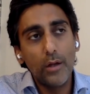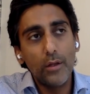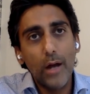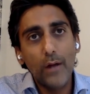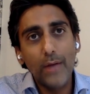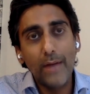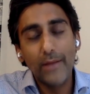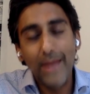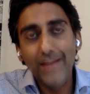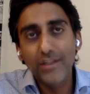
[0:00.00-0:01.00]
have an
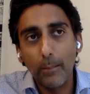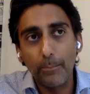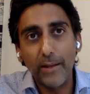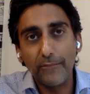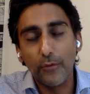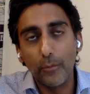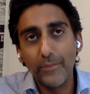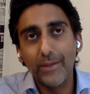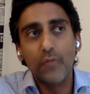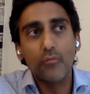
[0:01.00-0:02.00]
agile platform that can
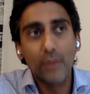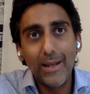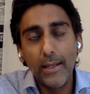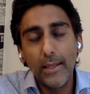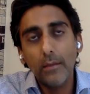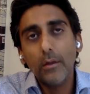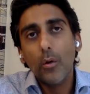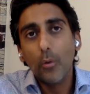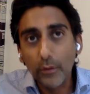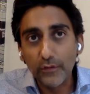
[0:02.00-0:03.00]
really
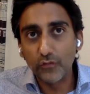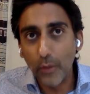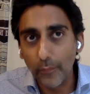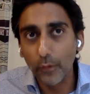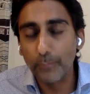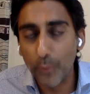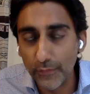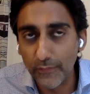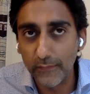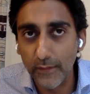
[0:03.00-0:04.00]
orchestrate those
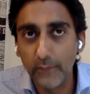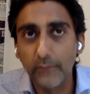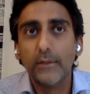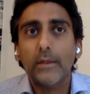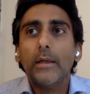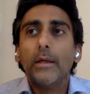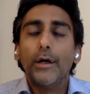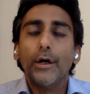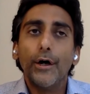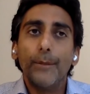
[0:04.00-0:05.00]
processes.
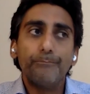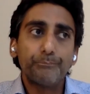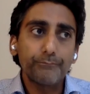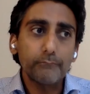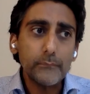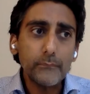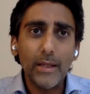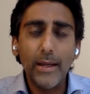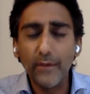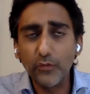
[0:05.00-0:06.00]
And that's
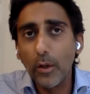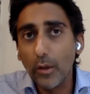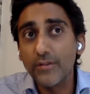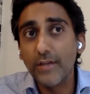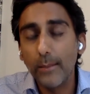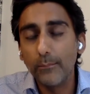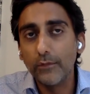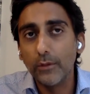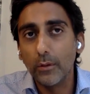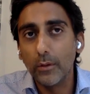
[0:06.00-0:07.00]
where a lot of times,
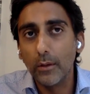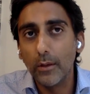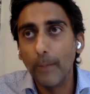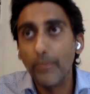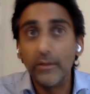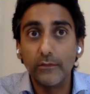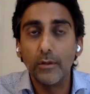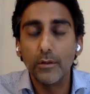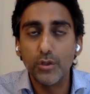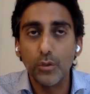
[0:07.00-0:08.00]
companies
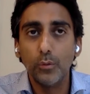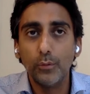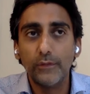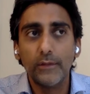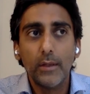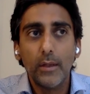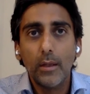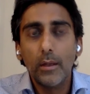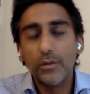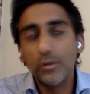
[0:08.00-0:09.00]
choose
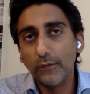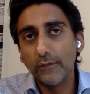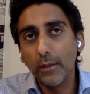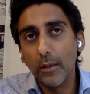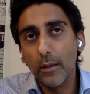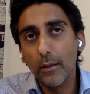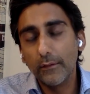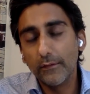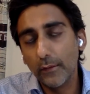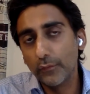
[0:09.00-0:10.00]

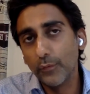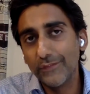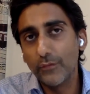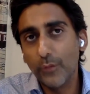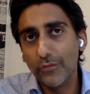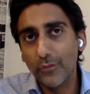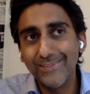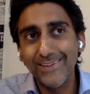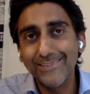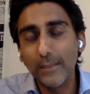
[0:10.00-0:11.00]
360
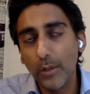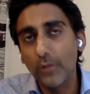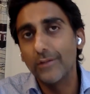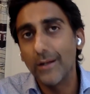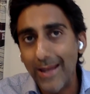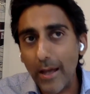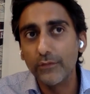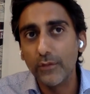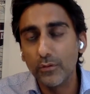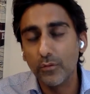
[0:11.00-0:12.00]
because it allows you to
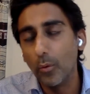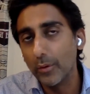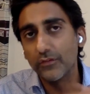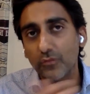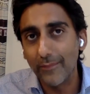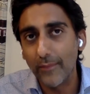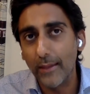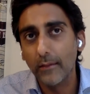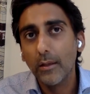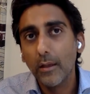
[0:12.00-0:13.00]
orchestrate that
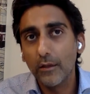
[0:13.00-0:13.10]
customer